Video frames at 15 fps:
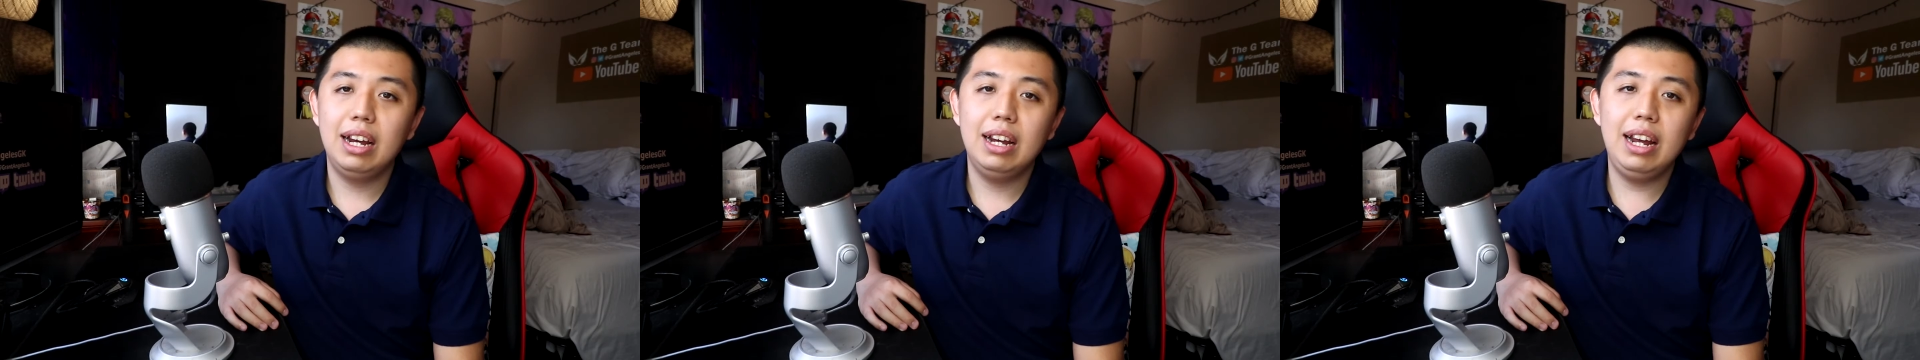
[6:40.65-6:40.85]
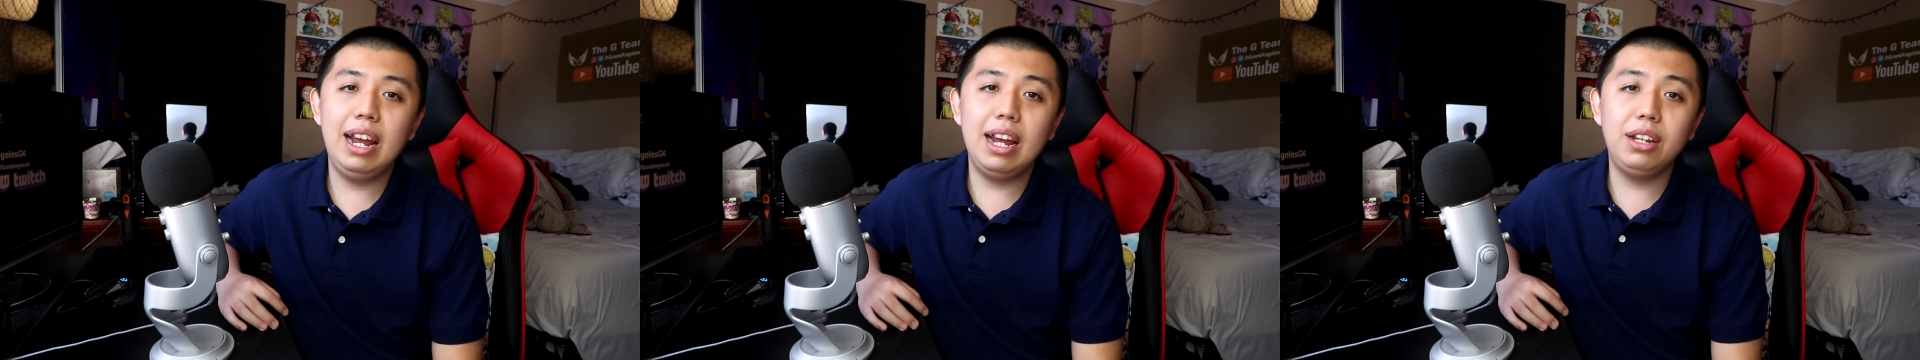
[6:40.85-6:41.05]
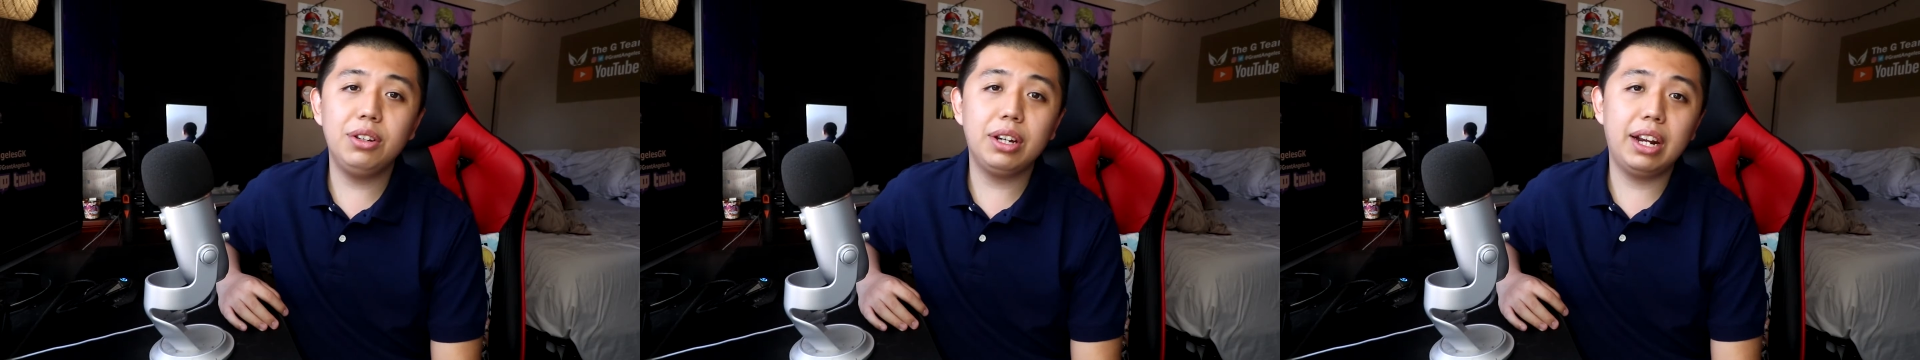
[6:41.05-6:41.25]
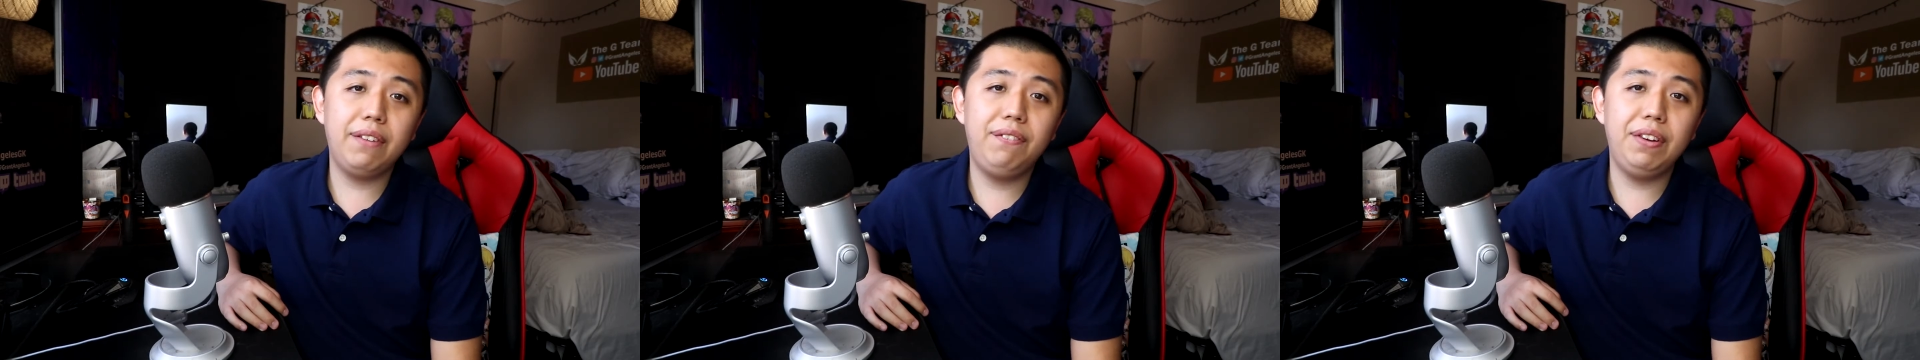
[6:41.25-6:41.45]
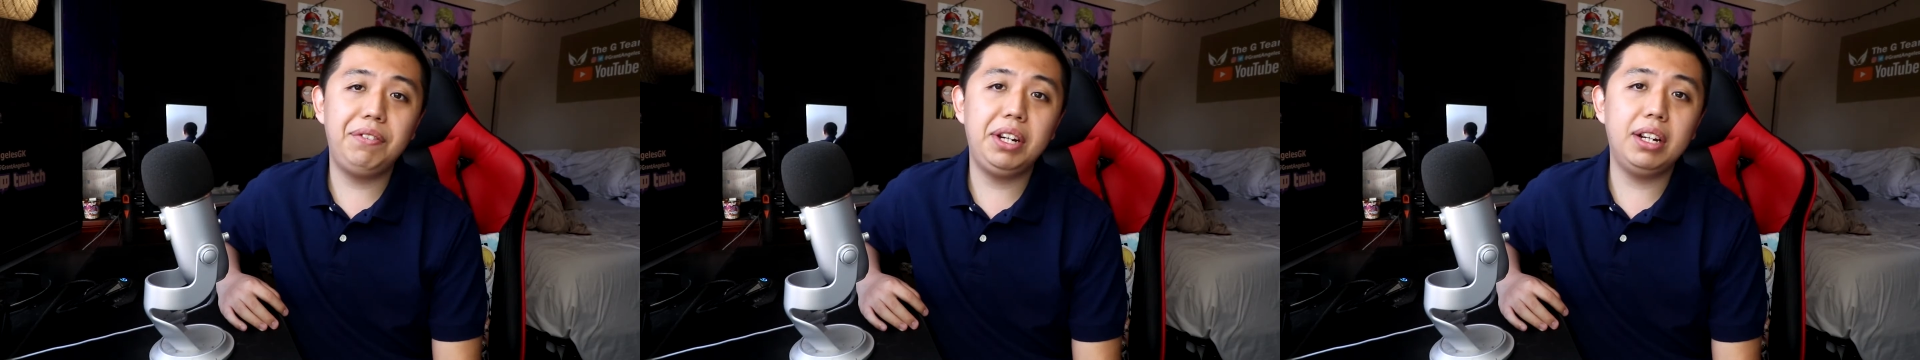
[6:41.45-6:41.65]
and you'll get a
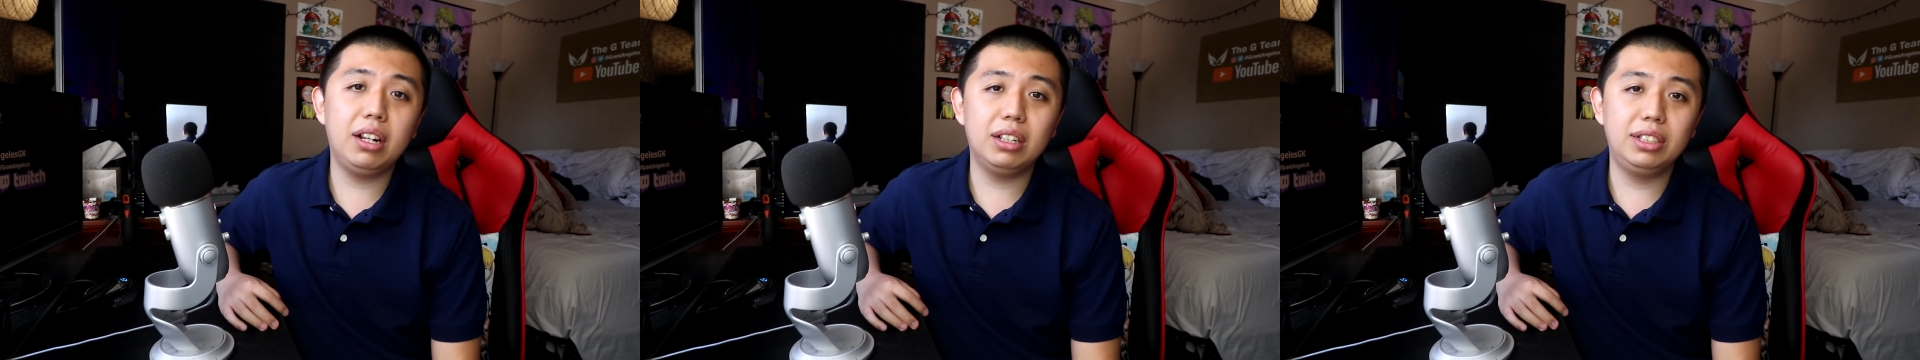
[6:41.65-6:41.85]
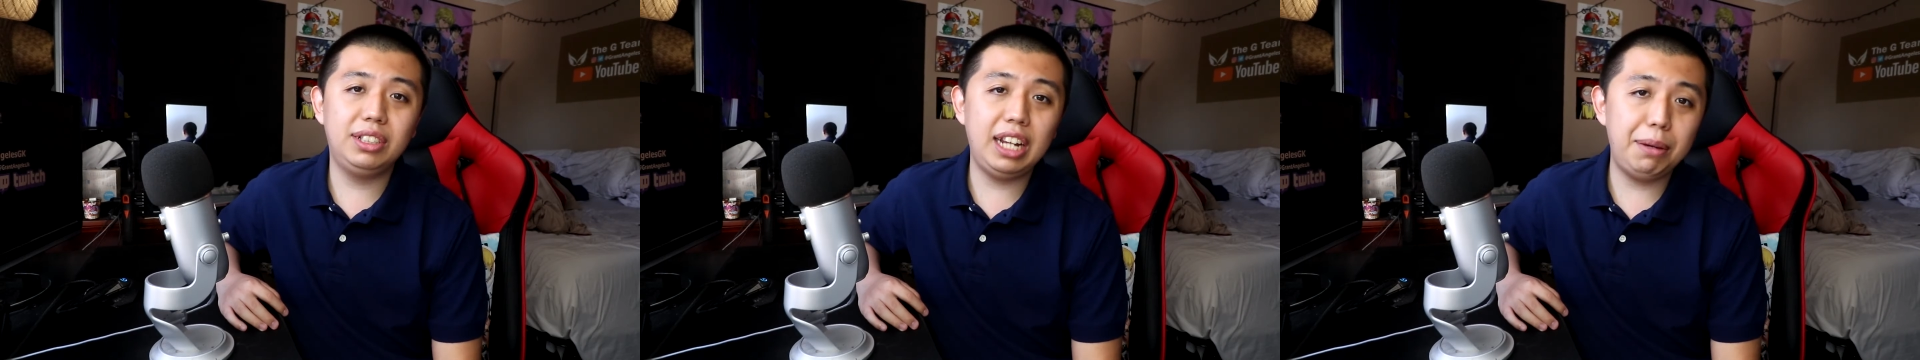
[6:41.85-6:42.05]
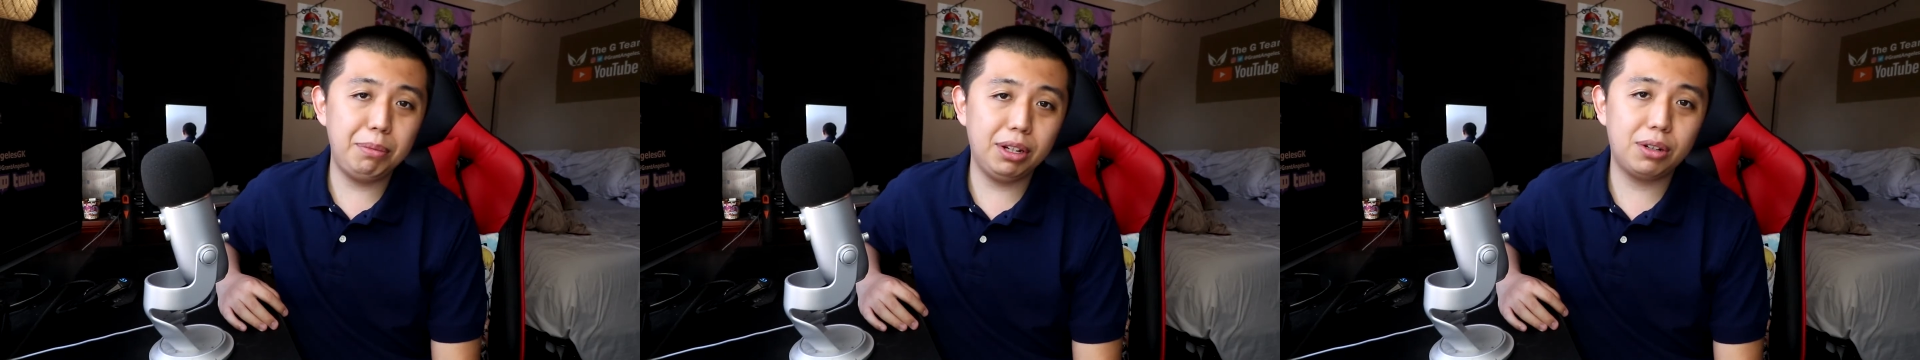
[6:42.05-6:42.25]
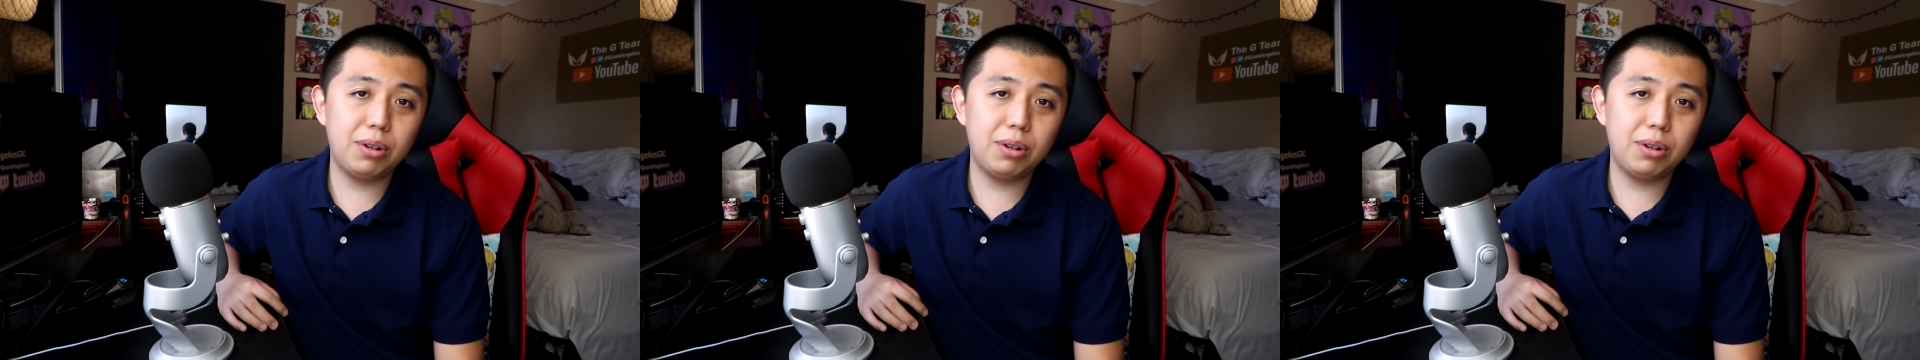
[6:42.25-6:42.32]
$50 statement